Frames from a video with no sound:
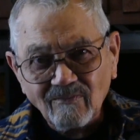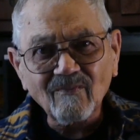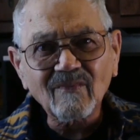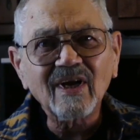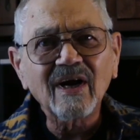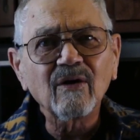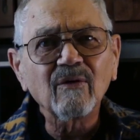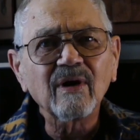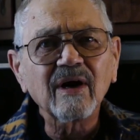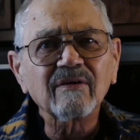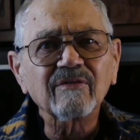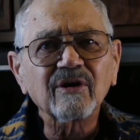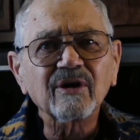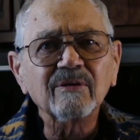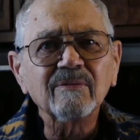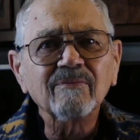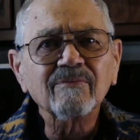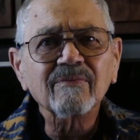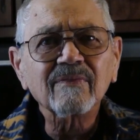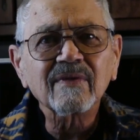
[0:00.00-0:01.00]

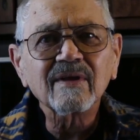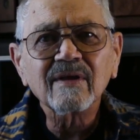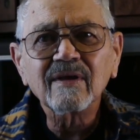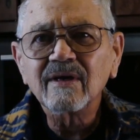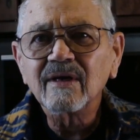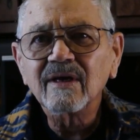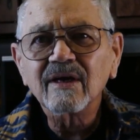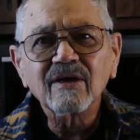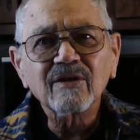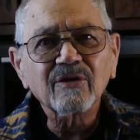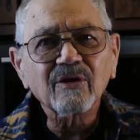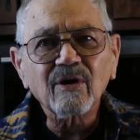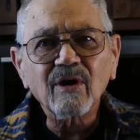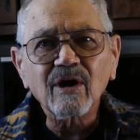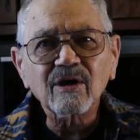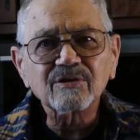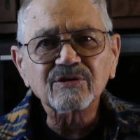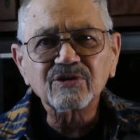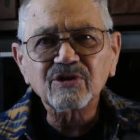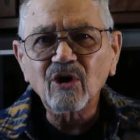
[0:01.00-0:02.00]
However, there
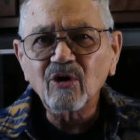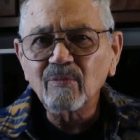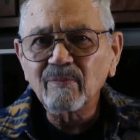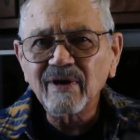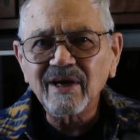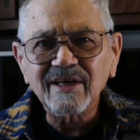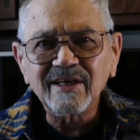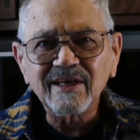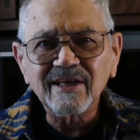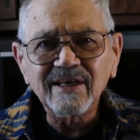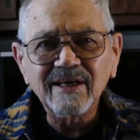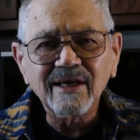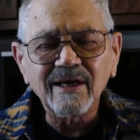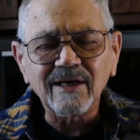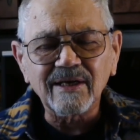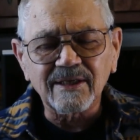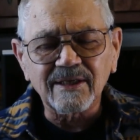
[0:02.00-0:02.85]
are so many,